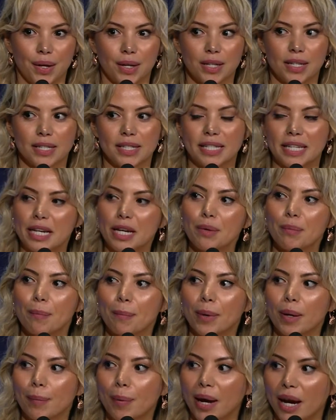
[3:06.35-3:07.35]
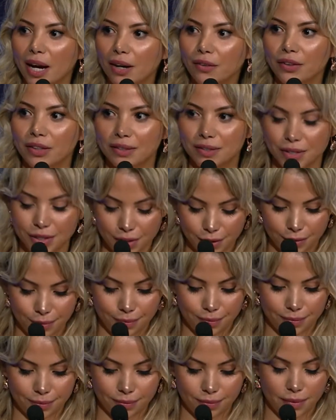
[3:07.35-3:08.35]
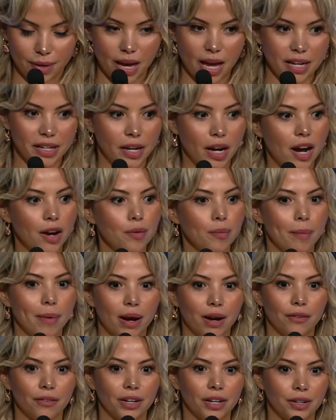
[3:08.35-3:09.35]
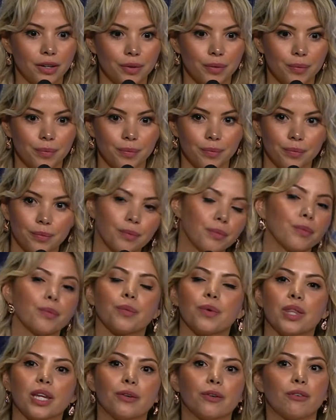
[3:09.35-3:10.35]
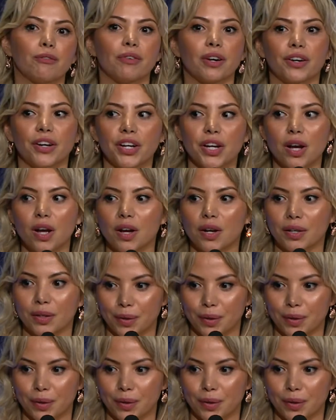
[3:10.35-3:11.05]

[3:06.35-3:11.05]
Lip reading: See, my parents had gotten married when they were very young.